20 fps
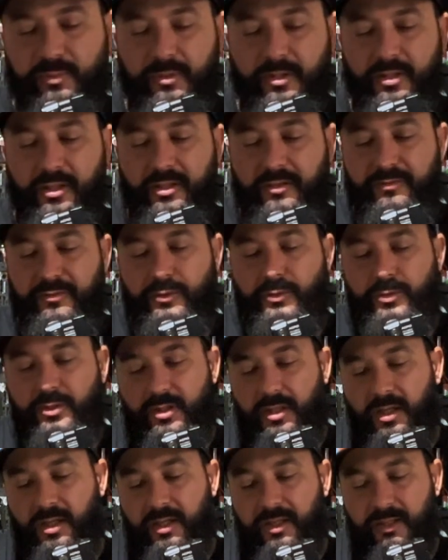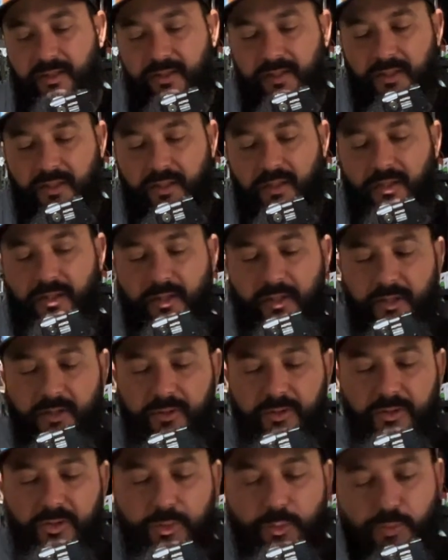But if you cut
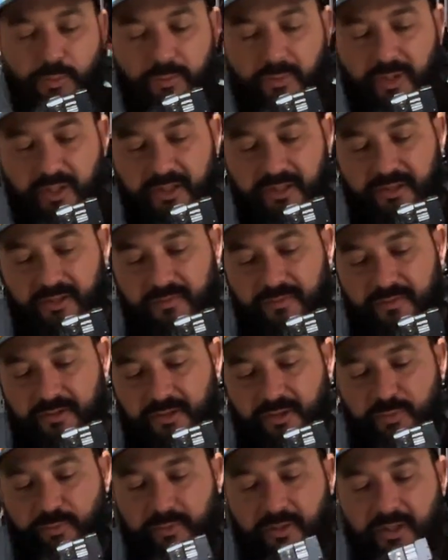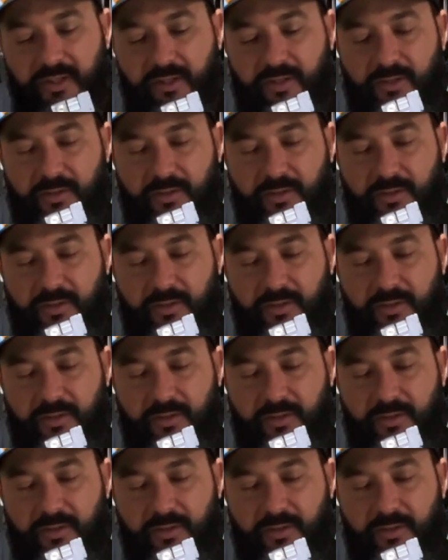too much of the spring